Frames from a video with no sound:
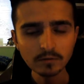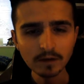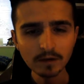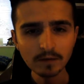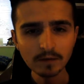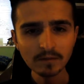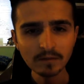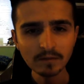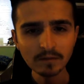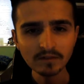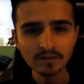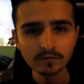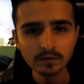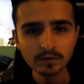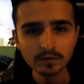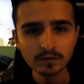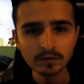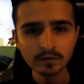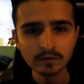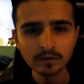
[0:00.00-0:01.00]
but I miss
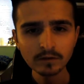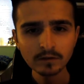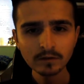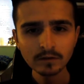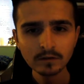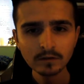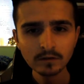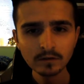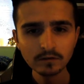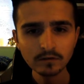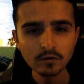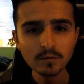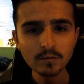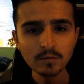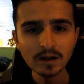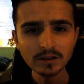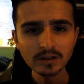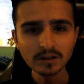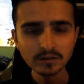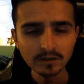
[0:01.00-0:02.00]
everyone too
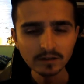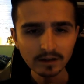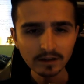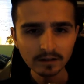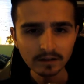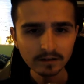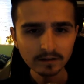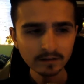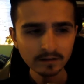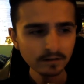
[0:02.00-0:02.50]
much. Like,